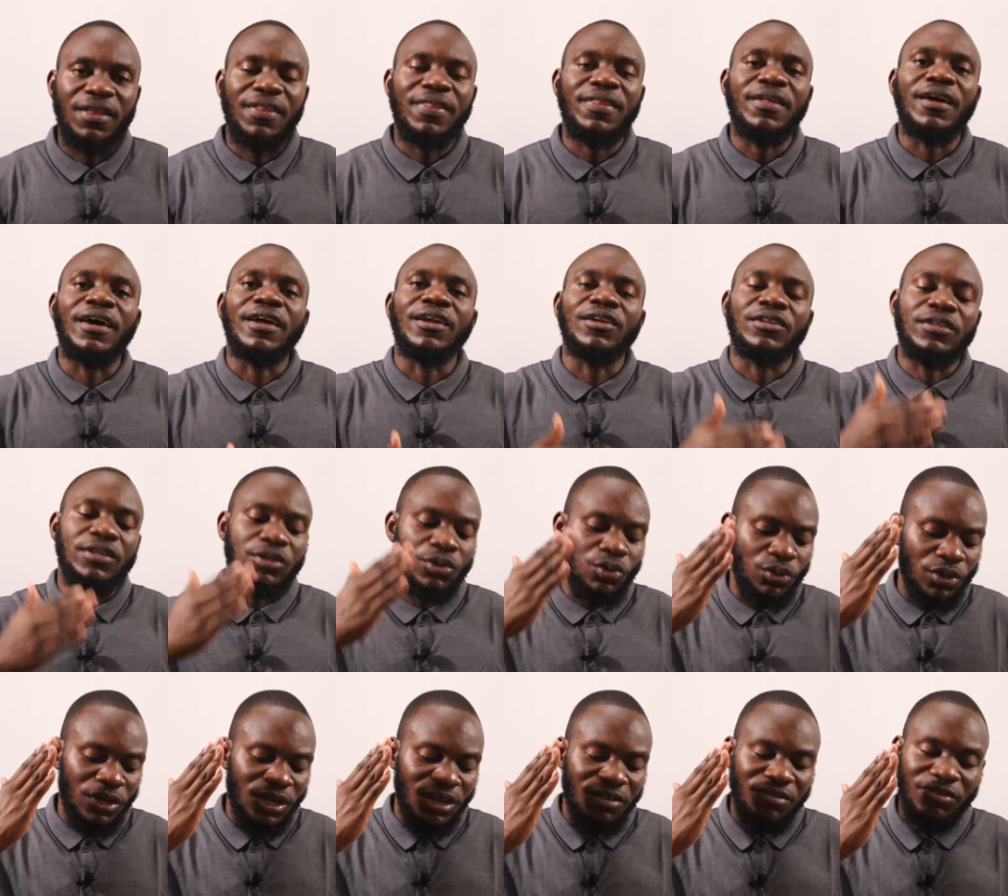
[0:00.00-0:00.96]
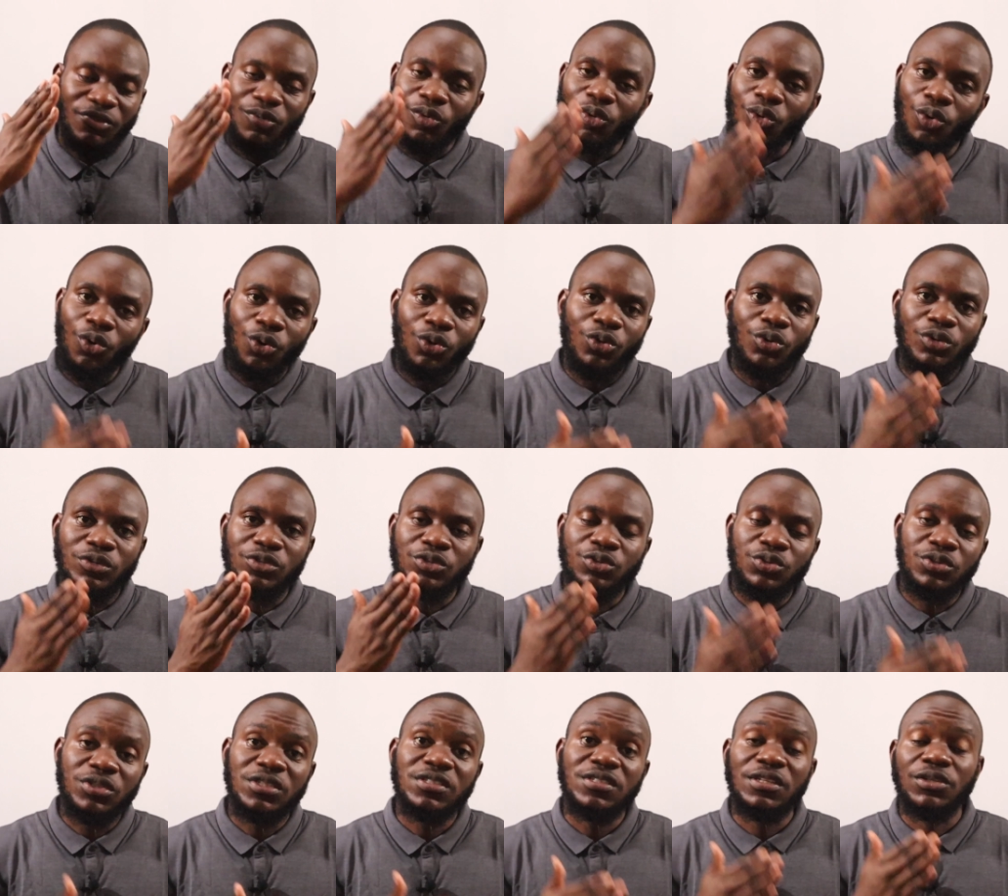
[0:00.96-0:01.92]
They, are, they don't have all those
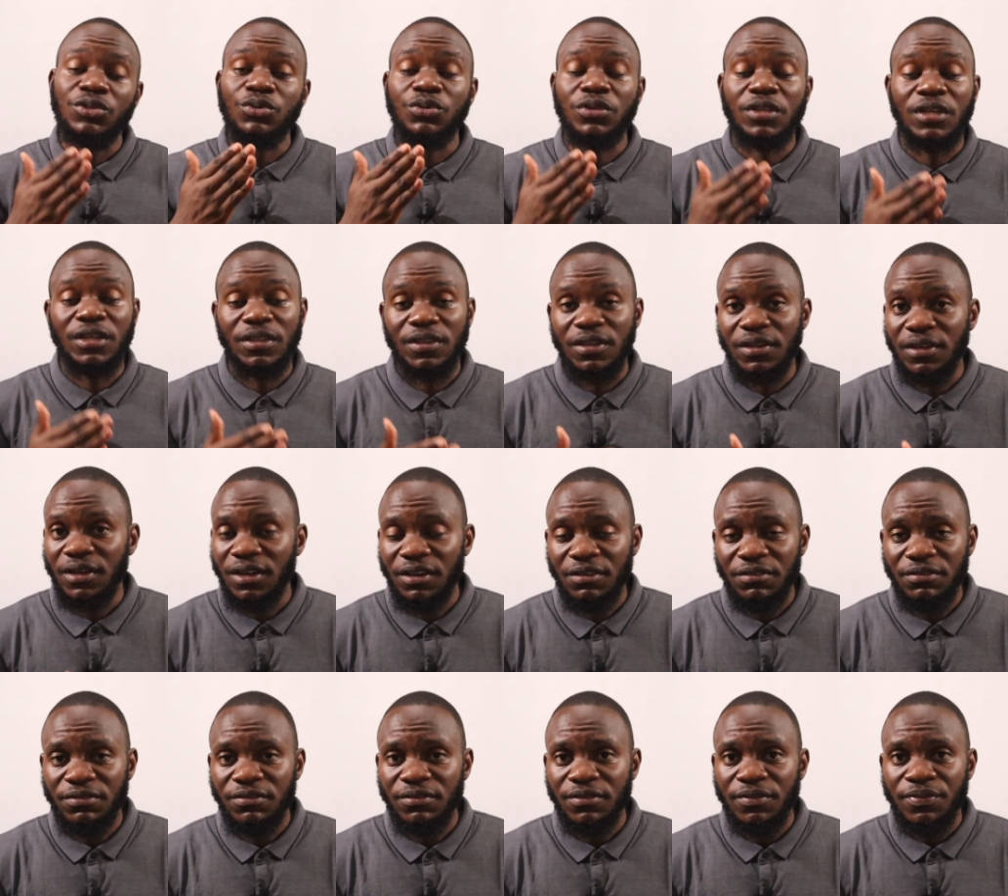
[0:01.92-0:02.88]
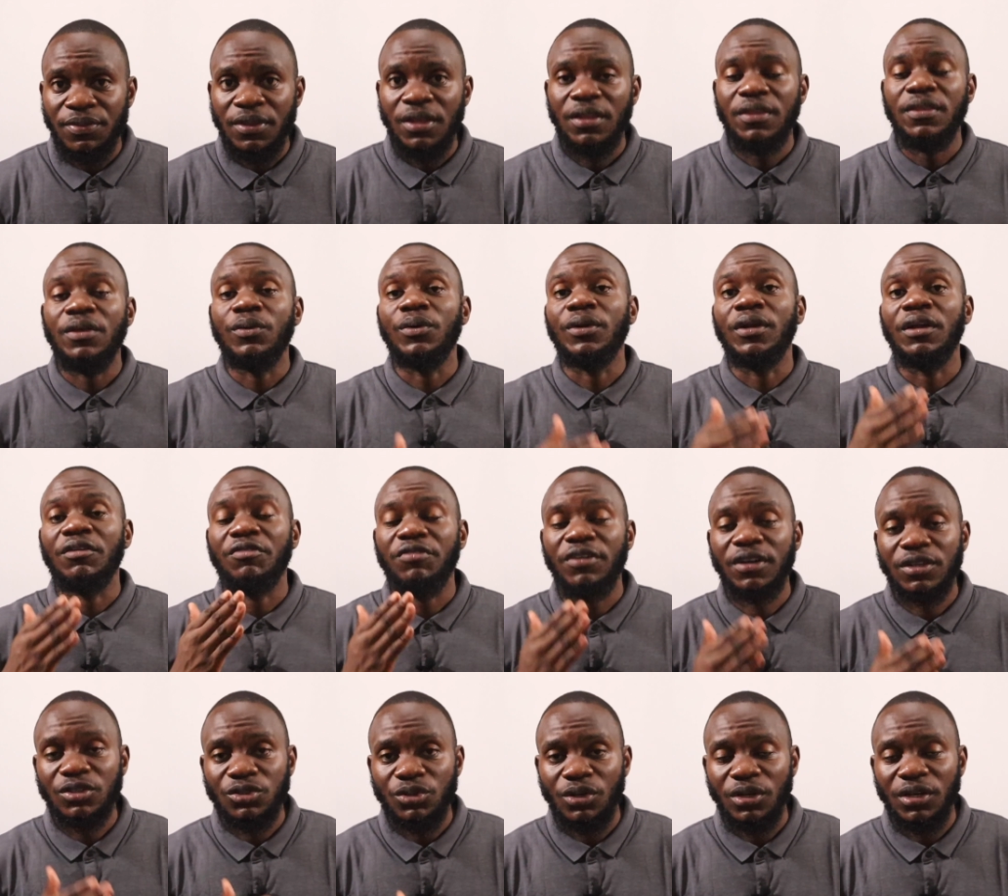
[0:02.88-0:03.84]
nutrients that you think they have. They will
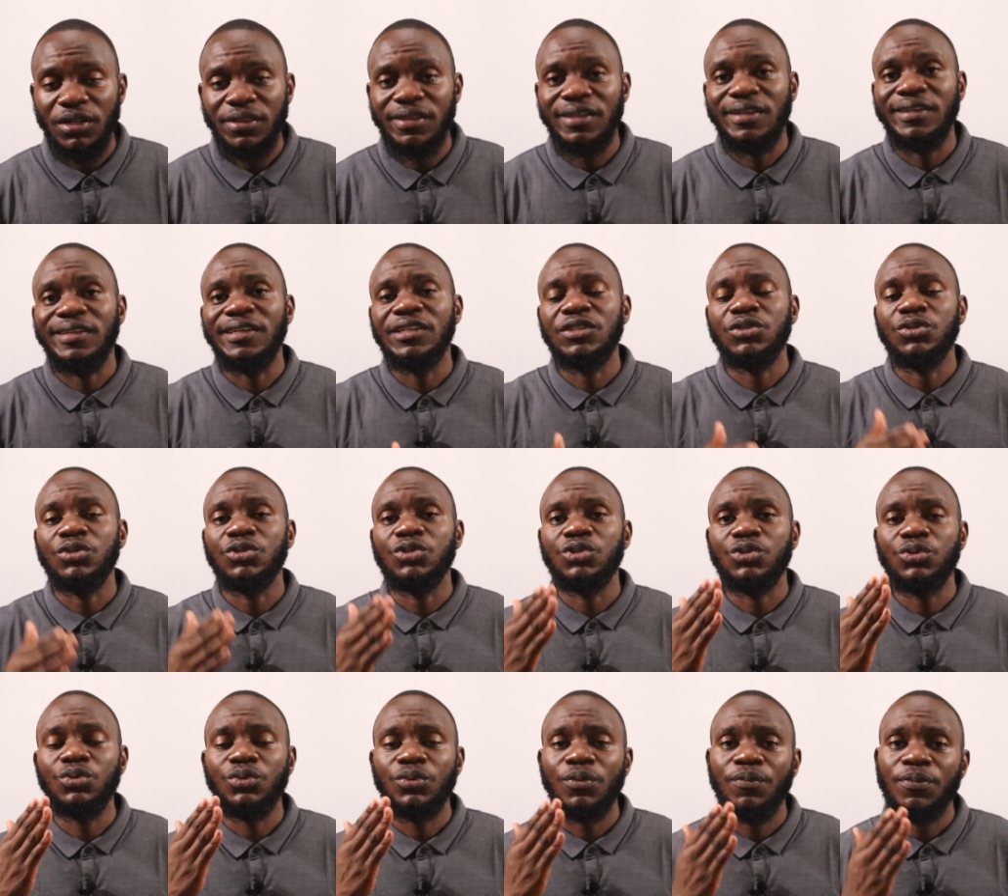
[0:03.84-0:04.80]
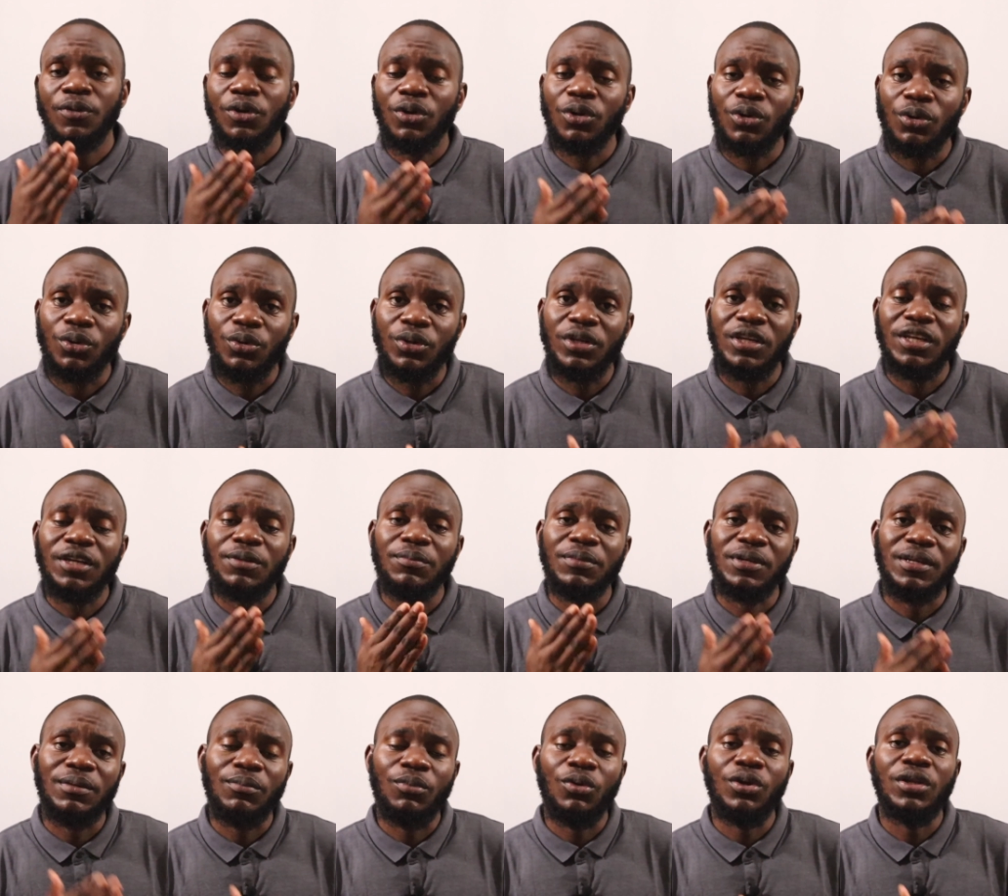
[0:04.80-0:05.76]
affect your health. They'll get you into chronic
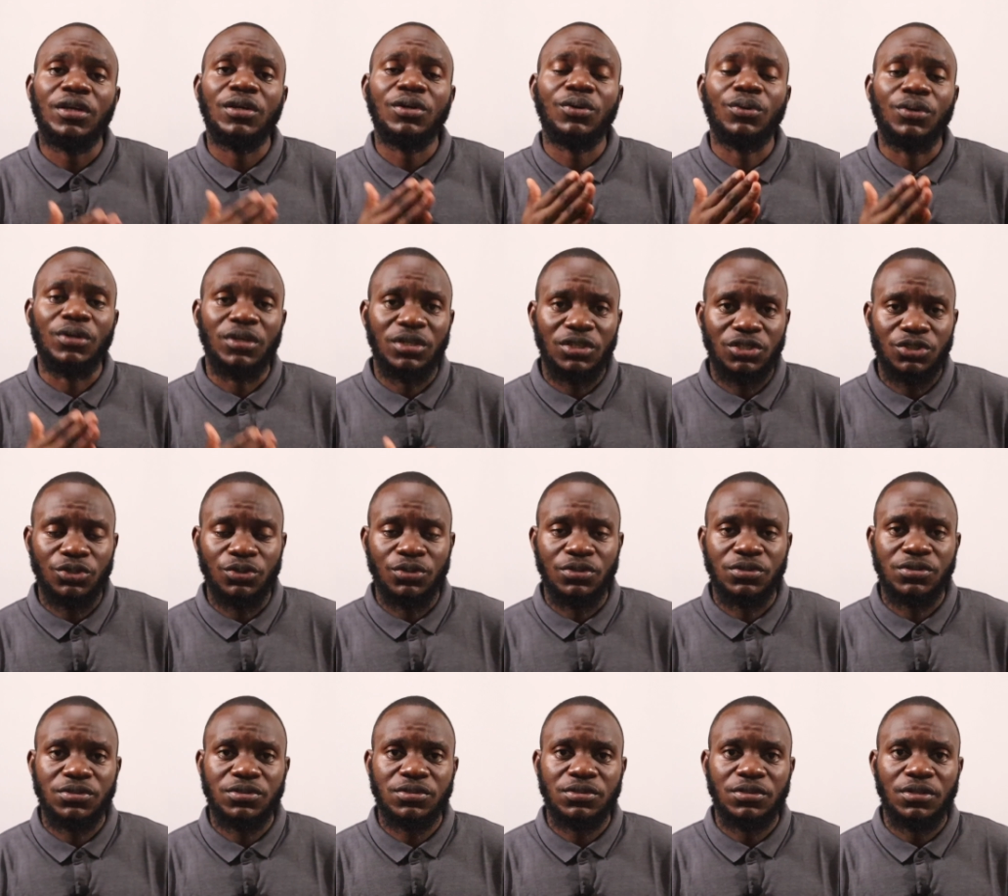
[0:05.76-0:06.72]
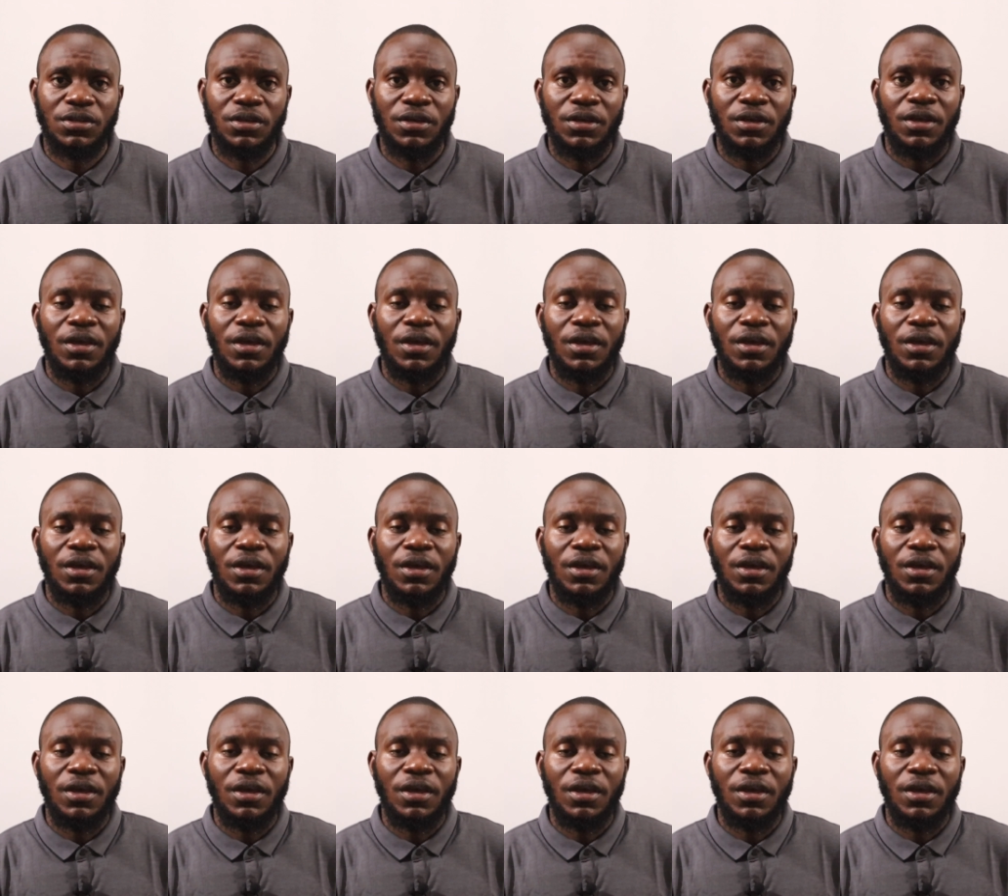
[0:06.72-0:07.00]
metabolic conditions.